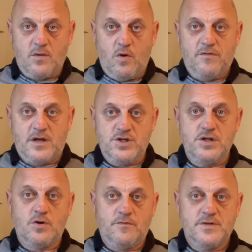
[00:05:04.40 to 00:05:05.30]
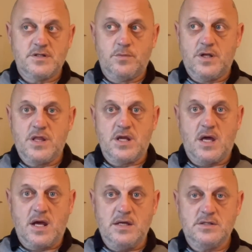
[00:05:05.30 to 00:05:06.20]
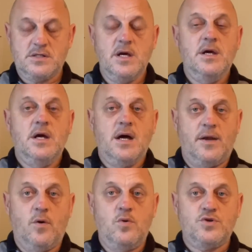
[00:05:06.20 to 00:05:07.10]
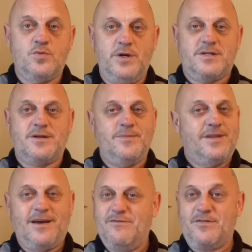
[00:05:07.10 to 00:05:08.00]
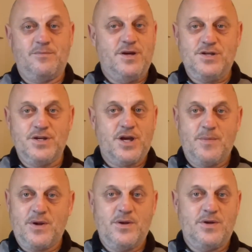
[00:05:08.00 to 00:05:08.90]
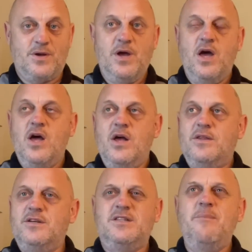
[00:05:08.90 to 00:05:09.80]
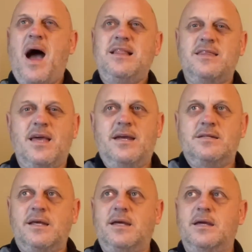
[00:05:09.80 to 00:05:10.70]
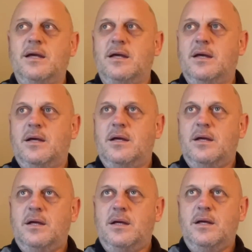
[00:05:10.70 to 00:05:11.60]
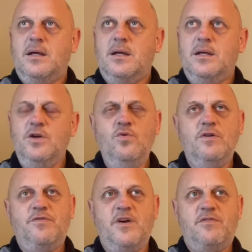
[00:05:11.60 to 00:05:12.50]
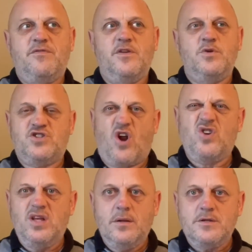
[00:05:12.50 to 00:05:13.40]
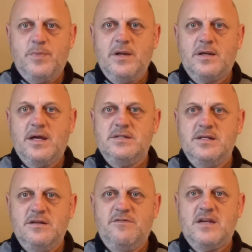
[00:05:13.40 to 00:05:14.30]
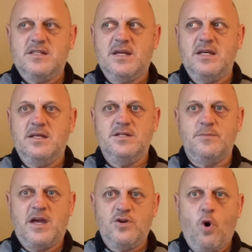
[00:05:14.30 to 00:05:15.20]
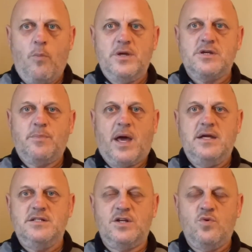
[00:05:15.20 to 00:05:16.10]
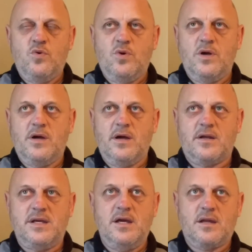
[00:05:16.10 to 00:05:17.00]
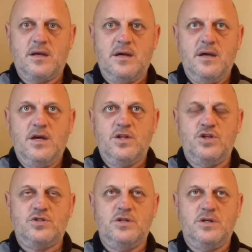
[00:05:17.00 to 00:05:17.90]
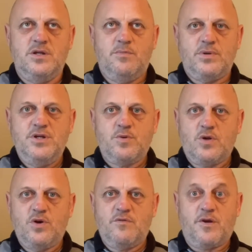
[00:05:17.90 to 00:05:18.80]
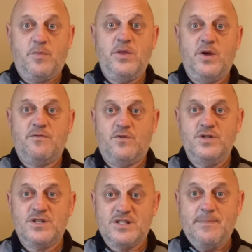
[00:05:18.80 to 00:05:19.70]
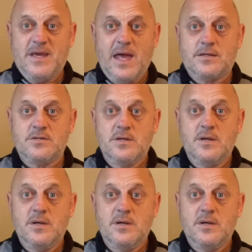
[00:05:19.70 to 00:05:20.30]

off this year, obviously, with the 3 arrests, and also with some of the information coming out, and just the mad things like, you know, if there was drug dealers being arrested, investigated, you might not be surprised to know or hear that the police were looking for burner phones and SIM cards.